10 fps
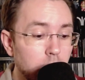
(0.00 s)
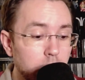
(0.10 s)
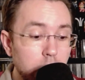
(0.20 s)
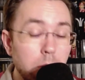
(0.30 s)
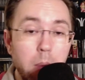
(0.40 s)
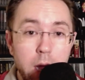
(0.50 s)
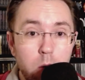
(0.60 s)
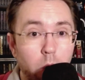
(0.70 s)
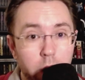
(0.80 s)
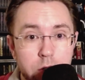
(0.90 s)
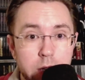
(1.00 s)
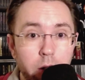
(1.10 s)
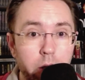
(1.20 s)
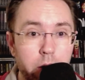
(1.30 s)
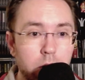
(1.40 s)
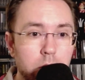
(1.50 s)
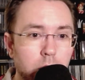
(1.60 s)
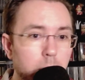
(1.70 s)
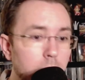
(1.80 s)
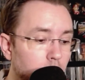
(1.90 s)
you might want to sell it. I
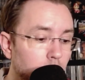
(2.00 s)
mean, there are